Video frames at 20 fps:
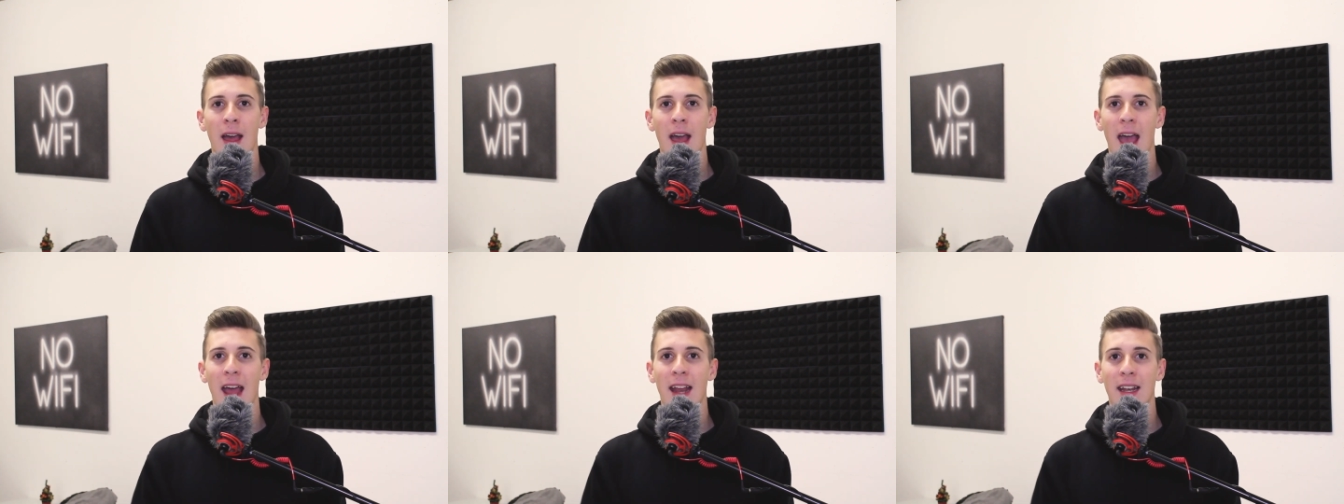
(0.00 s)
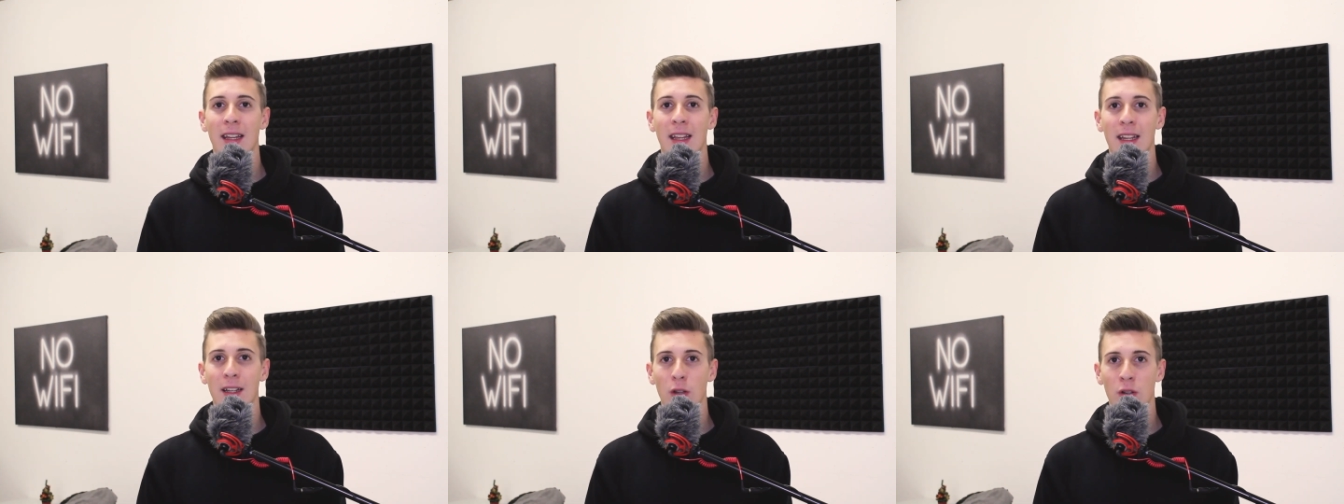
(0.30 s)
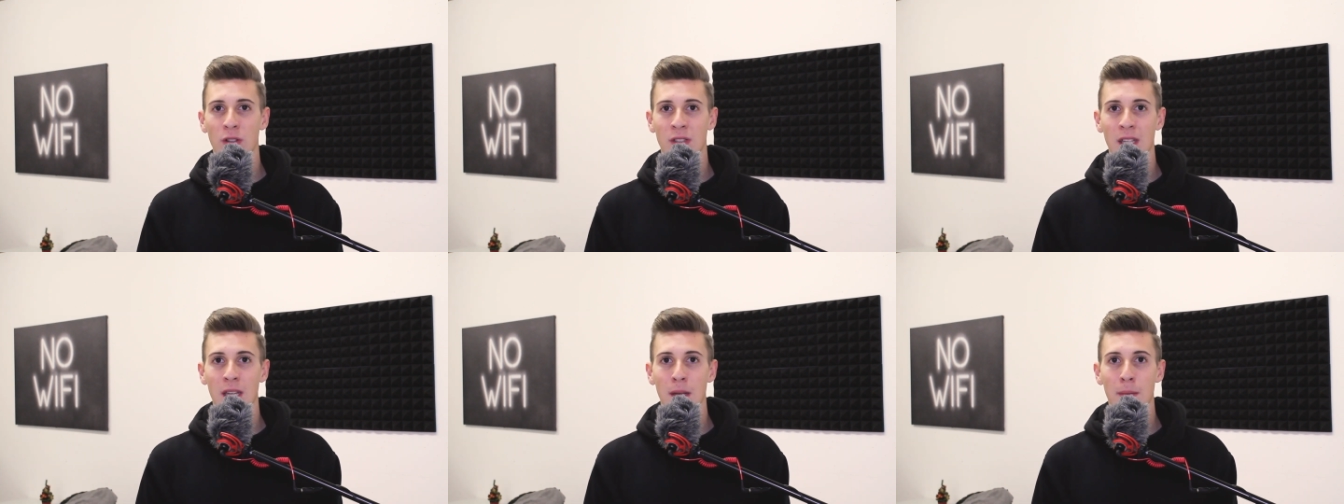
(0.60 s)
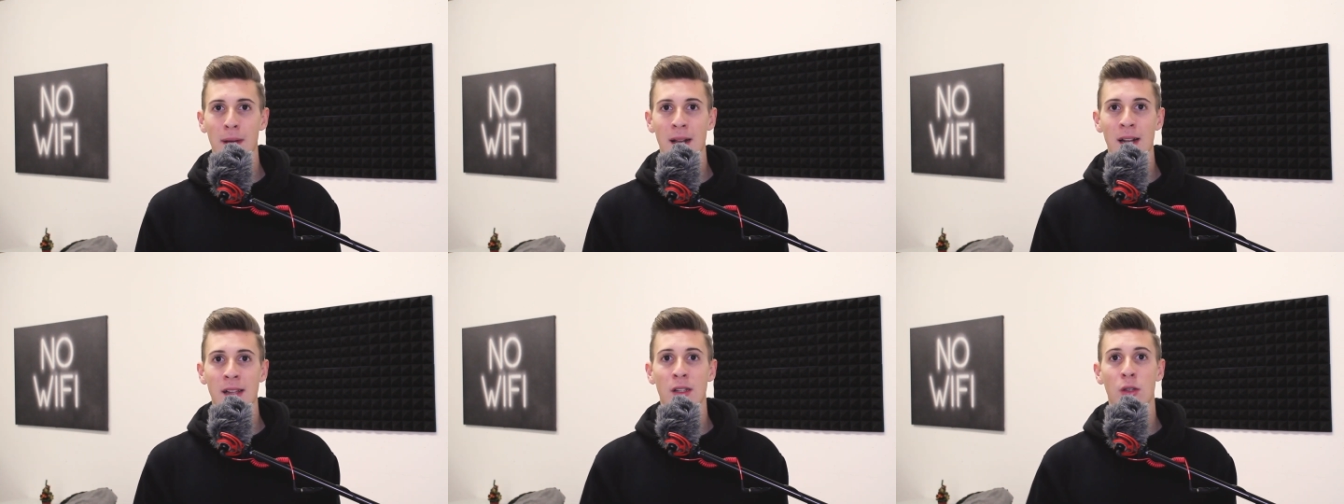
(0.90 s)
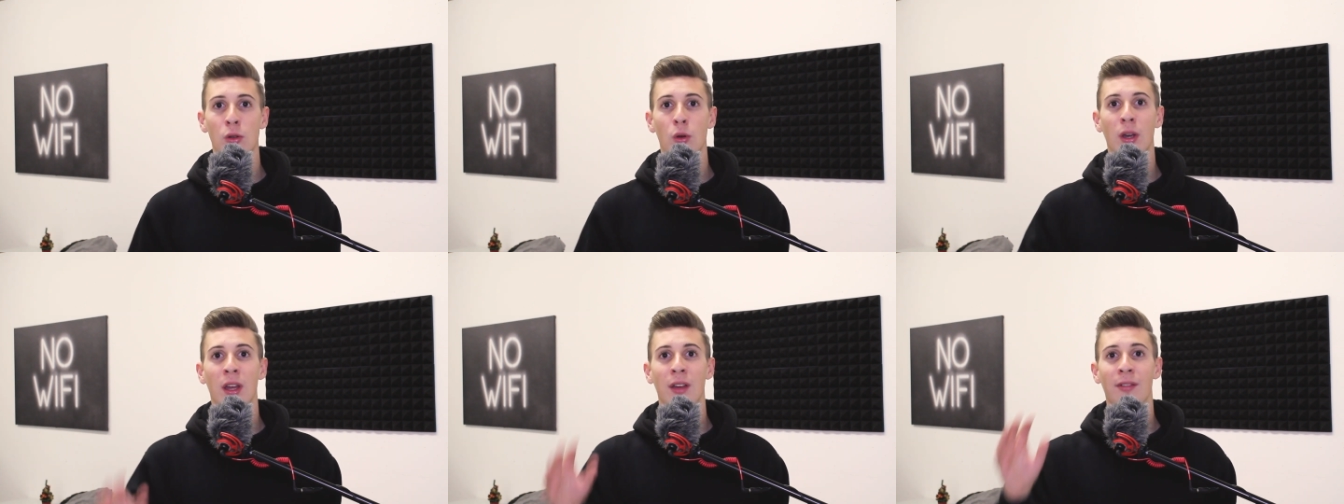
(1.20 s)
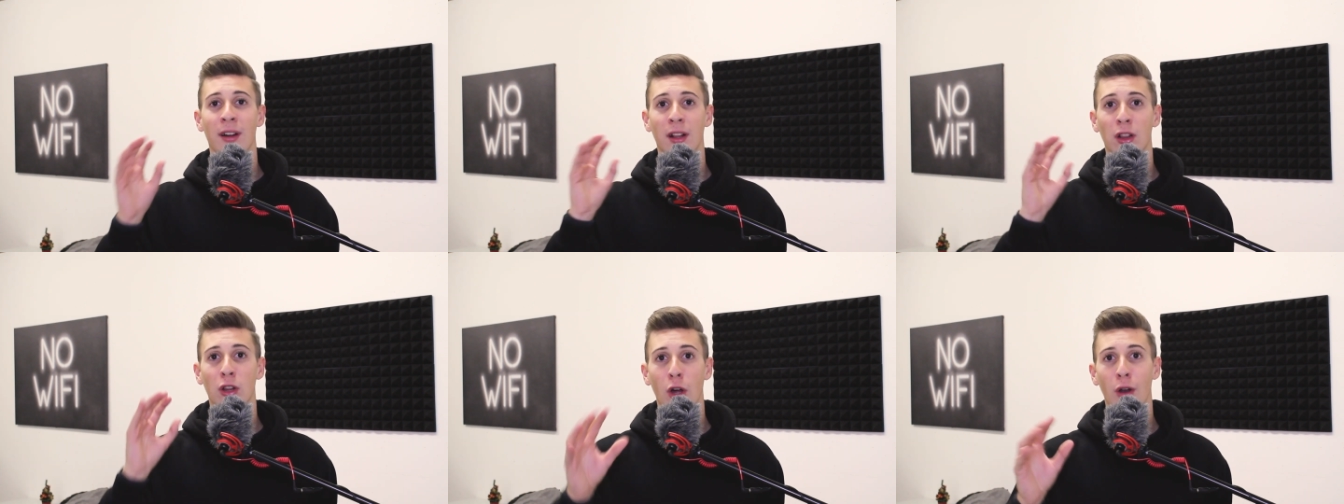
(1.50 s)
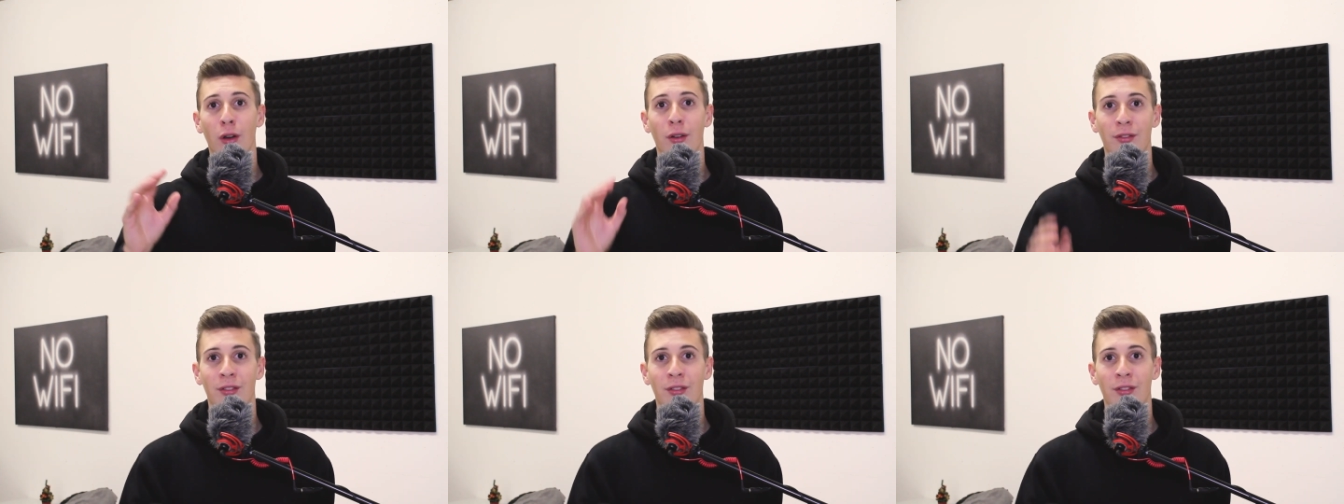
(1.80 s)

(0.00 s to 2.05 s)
and in those emails you give a ton of